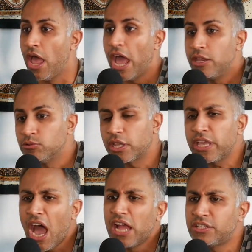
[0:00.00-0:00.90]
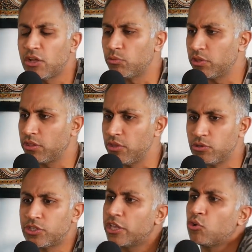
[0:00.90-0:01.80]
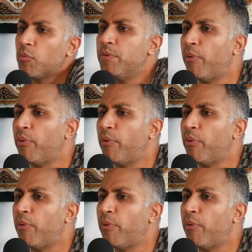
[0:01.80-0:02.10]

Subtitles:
And he was like, yeah, I dealt with, he's like, you grew up in